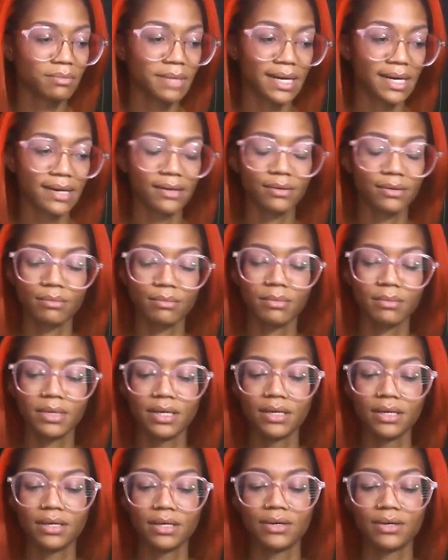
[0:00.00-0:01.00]
bottom.
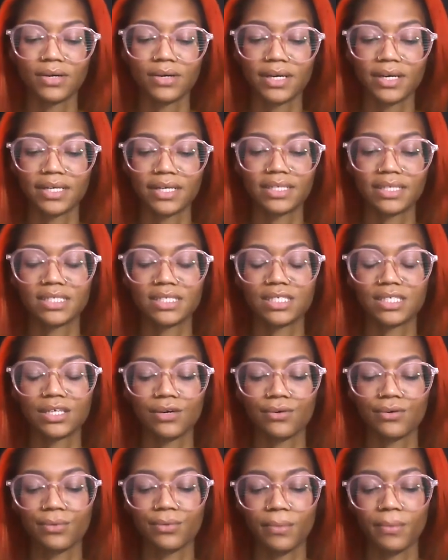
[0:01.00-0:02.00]
Okay,
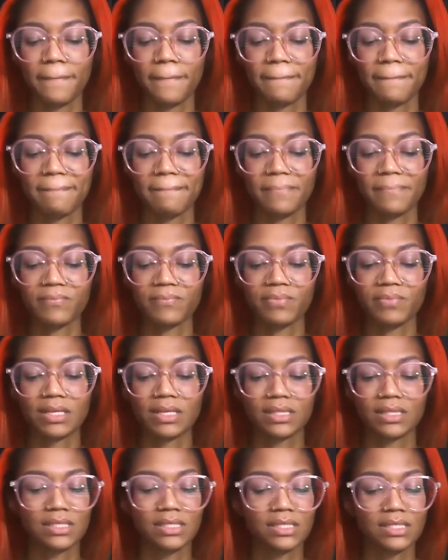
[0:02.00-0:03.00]
so
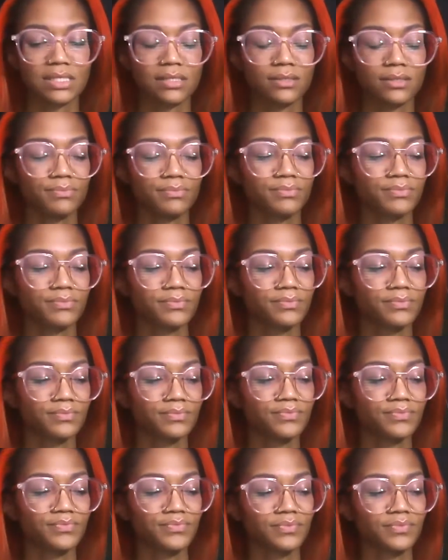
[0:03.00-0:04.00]
let's see.
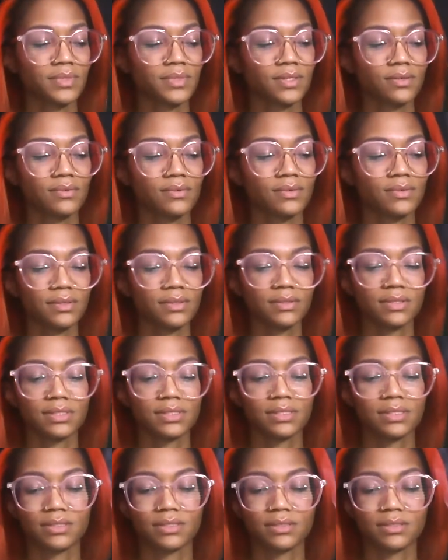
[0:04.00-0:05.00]
What else
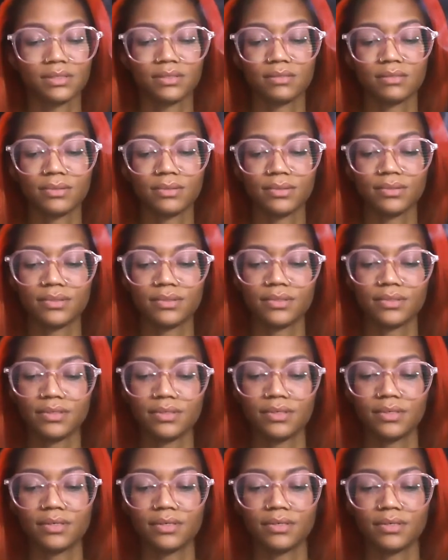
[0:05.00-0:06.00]
is there, spirit?
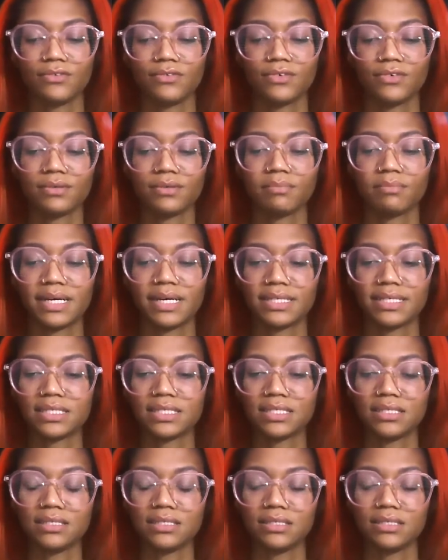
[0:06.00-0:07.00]
Or
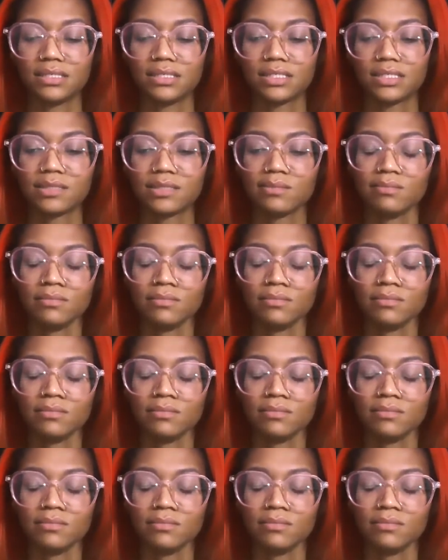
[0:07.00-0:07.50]
Pisces.